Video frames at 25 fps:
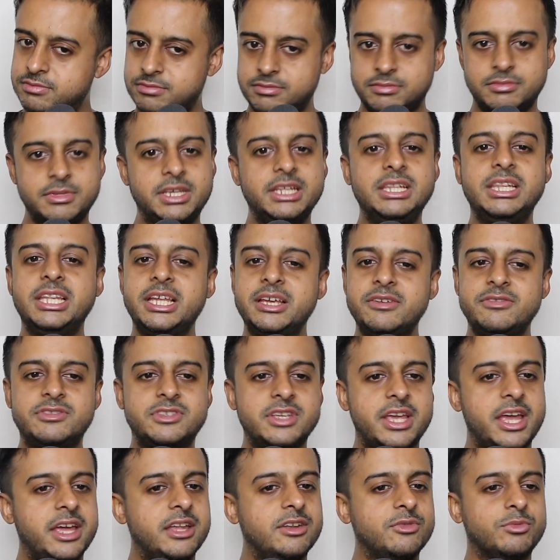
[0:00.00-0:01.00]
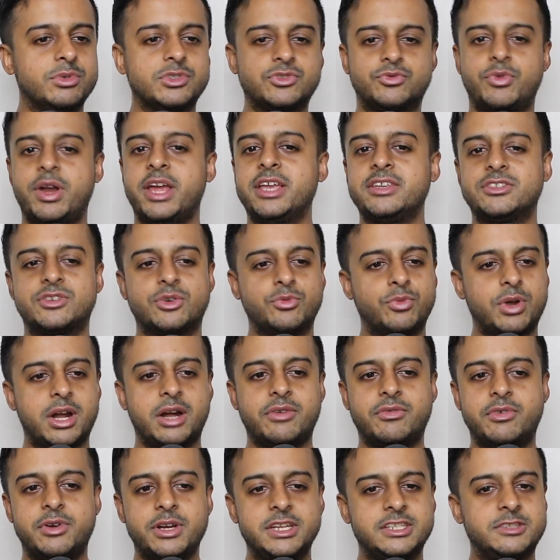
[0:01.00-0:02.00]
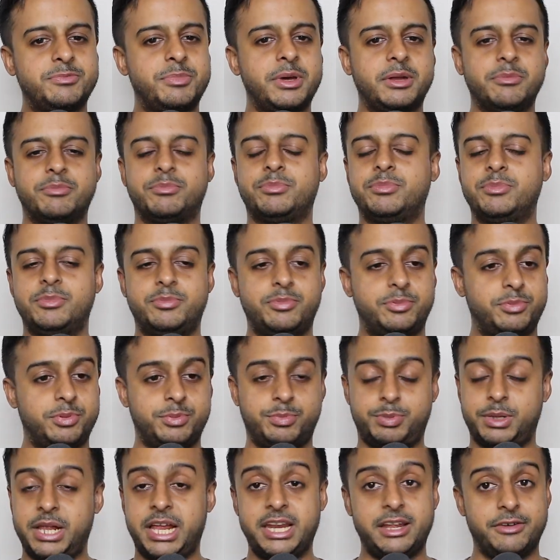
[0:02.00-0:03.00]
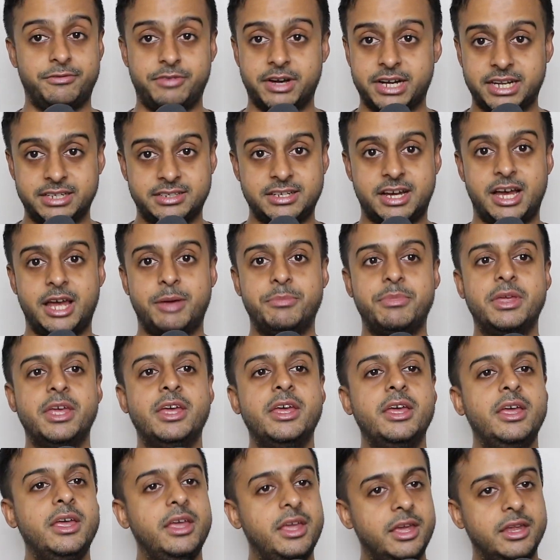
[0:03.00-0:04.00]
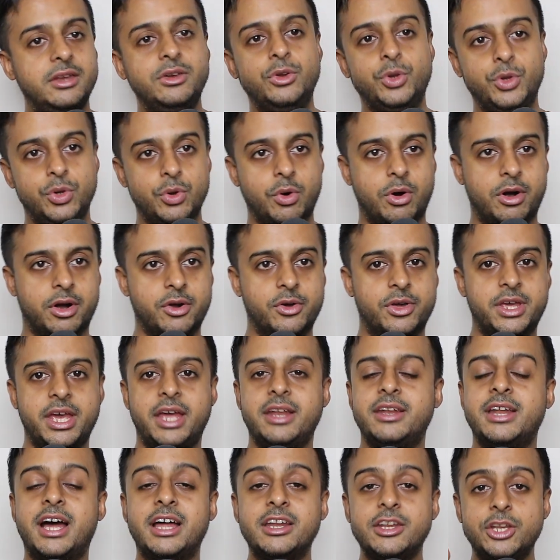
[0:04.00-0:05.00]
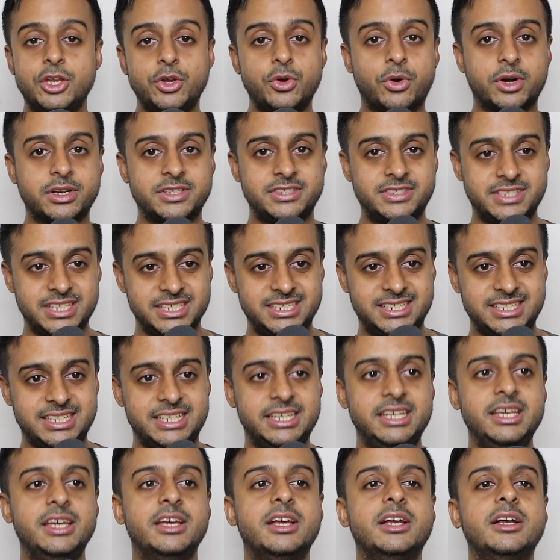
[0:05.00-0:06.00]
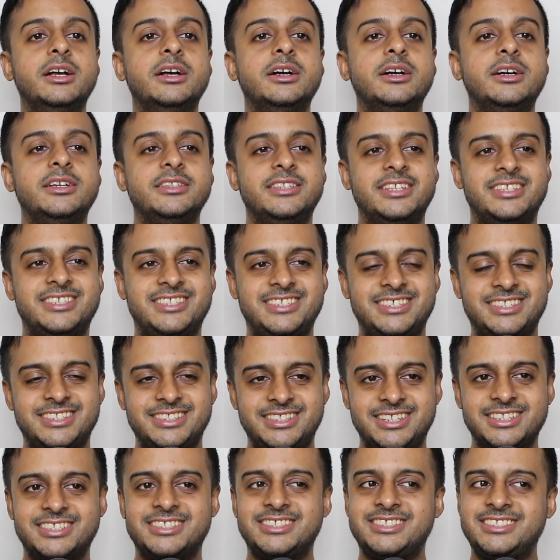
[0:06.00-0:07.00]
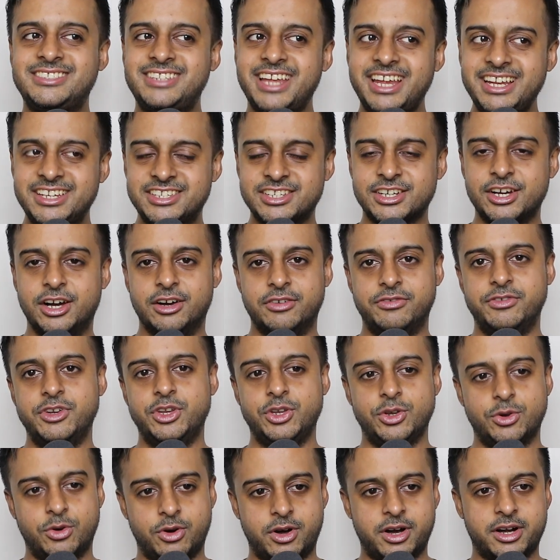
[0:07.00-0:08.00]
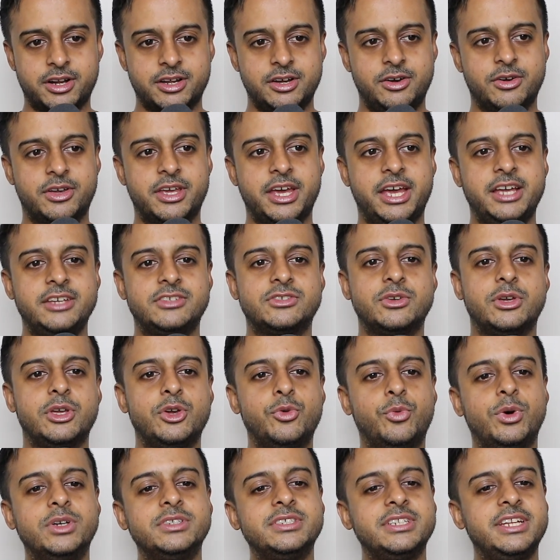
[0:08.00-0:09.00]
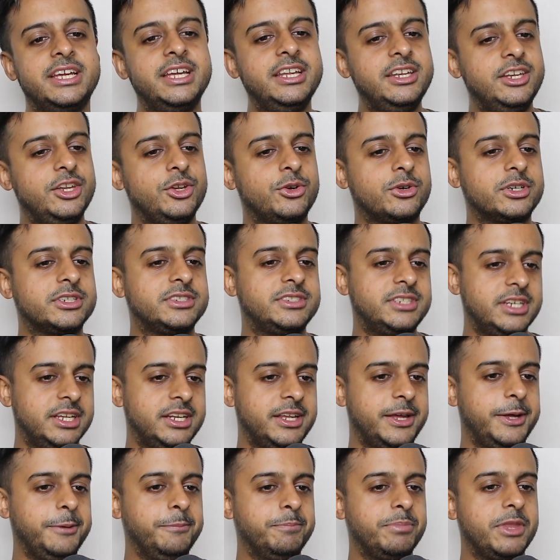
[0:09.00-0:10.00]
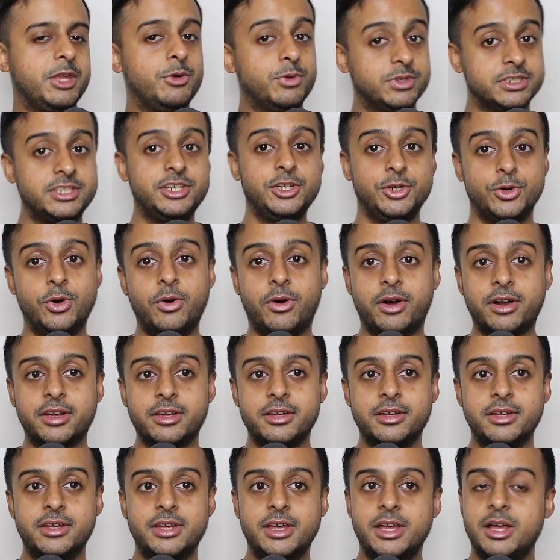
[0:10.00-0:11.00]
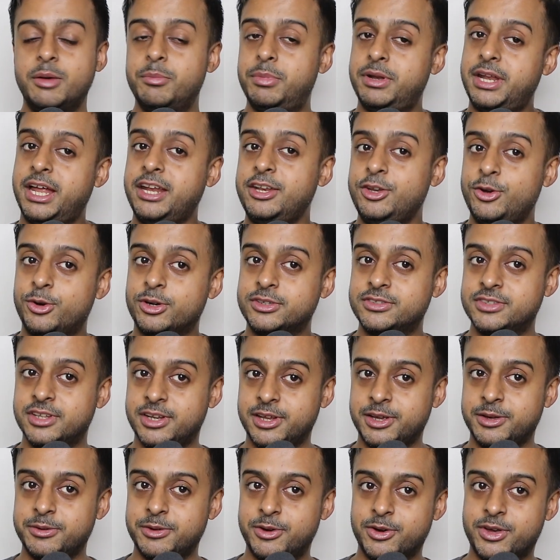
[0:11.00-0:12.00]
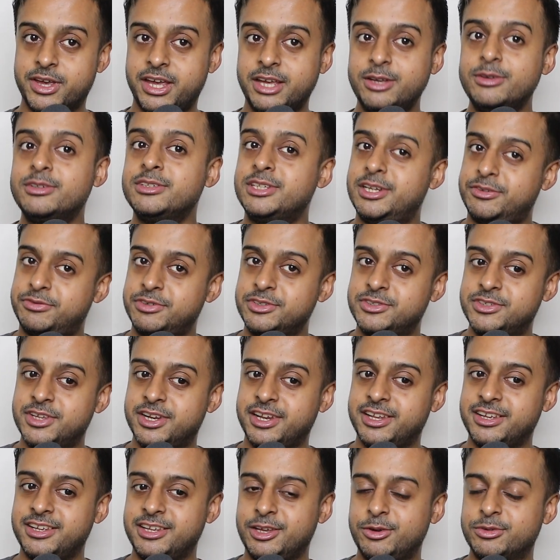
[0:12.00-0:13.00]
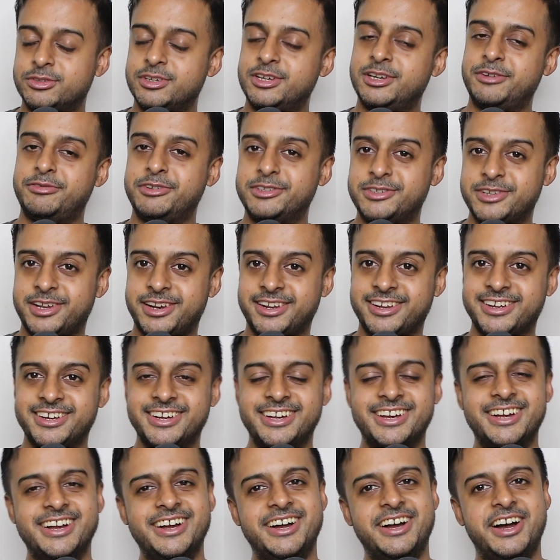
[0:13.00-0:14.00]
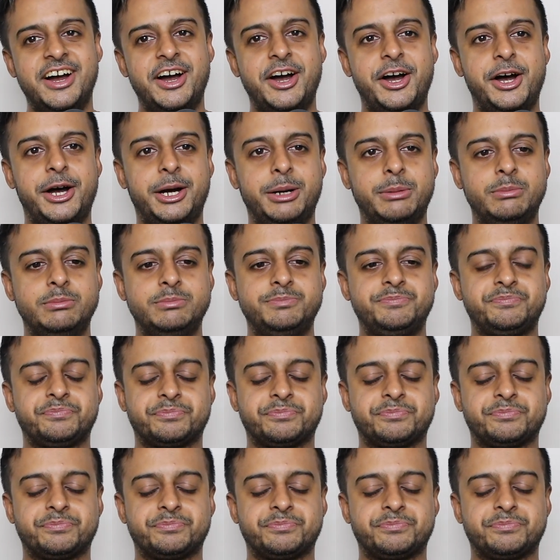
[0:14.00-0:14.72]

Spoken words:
lives and was raised or whatever. He spent plenty of fucking time in New York, okay? Not New York City, the state of New York, okay? So he wasn't in New York City. He was in New York, but not New York City, okay? Different city. He was in a different city. And